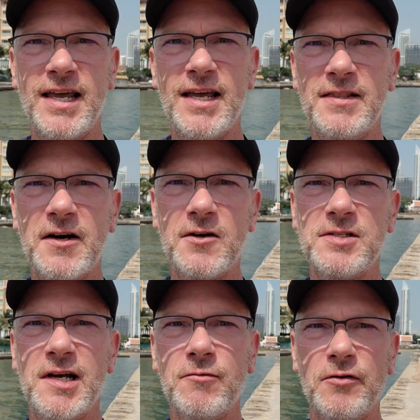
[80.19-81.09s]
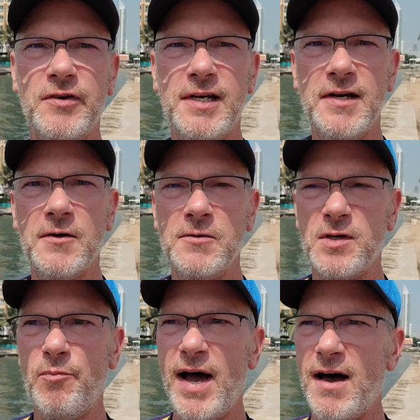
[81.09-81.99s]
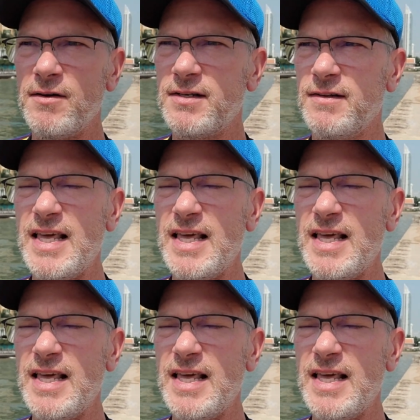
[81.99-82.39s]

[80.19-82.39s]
and there are several videos about